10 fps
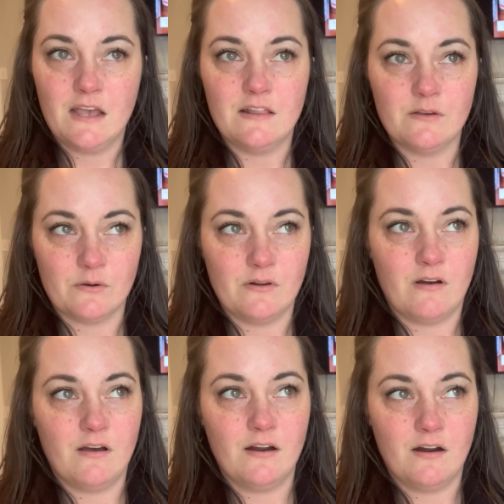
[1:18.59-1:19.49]
And they're going
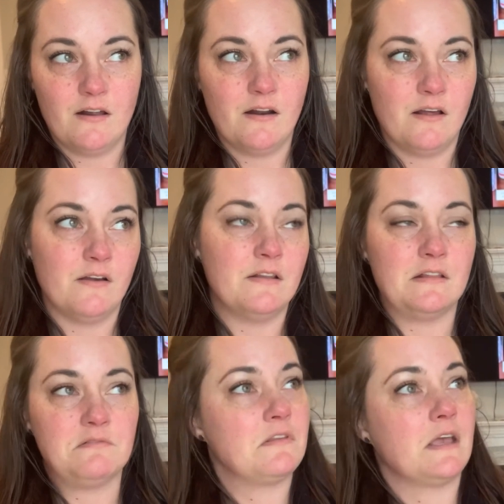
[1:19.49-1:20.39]
on and on and on,
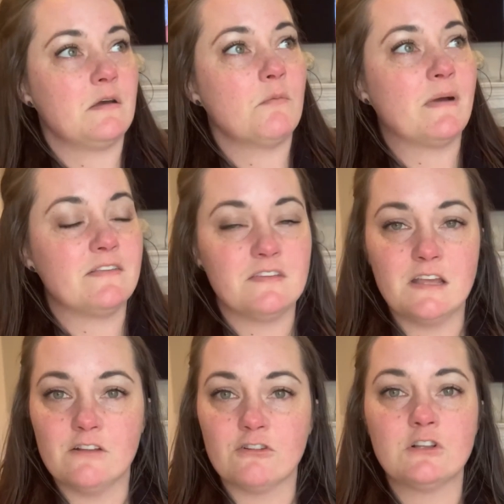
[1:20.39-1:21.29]
and like, my
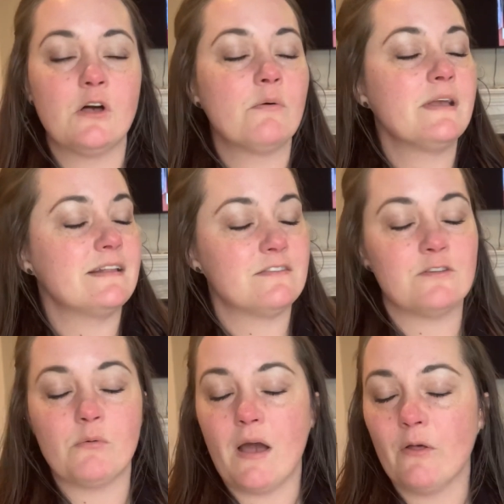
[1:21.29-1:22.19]
skin is glowing, it's
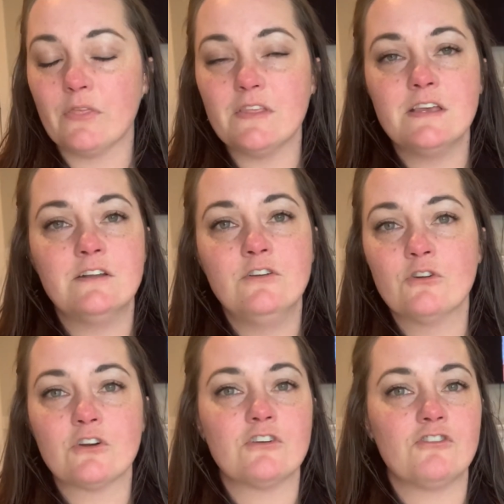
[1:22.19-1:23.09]
so healthy and
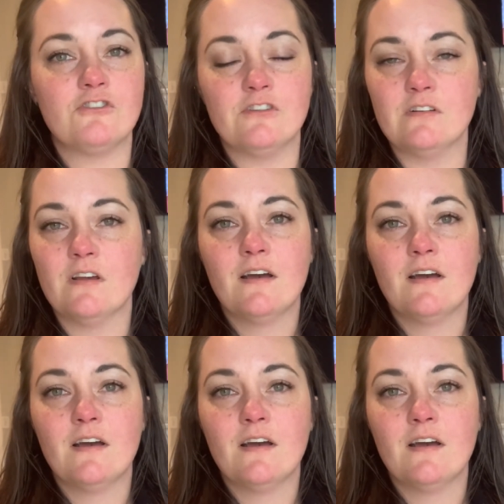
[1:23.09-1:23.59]
nourished and